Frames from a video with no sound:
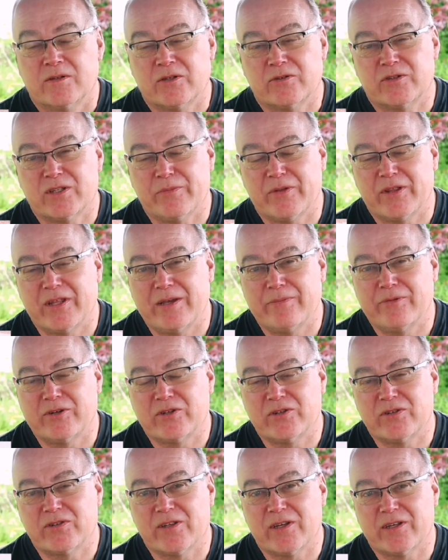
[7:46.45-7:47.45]
So some of the
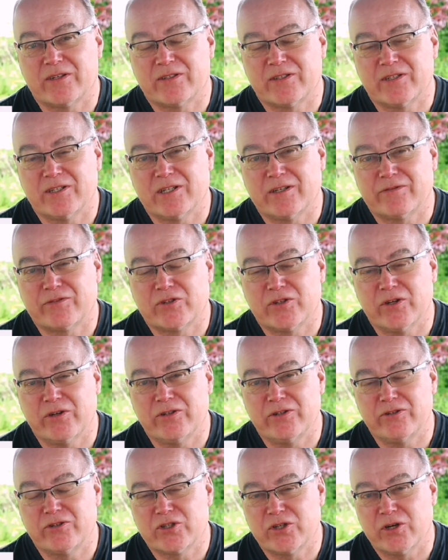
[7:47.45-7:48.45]
images that I've
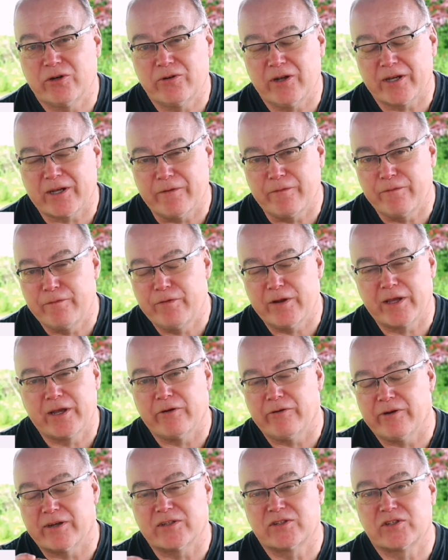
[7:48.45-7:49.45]
shown you show like a
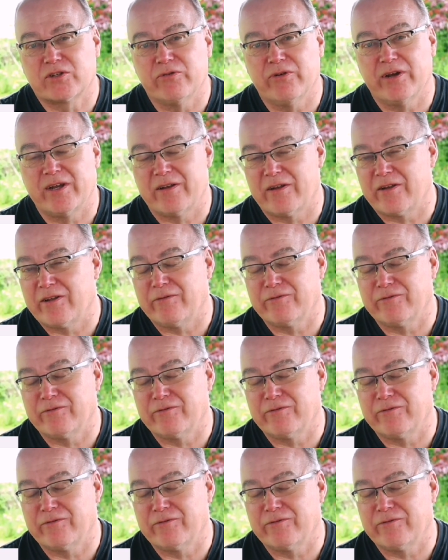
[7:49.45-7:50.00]
flickering screen,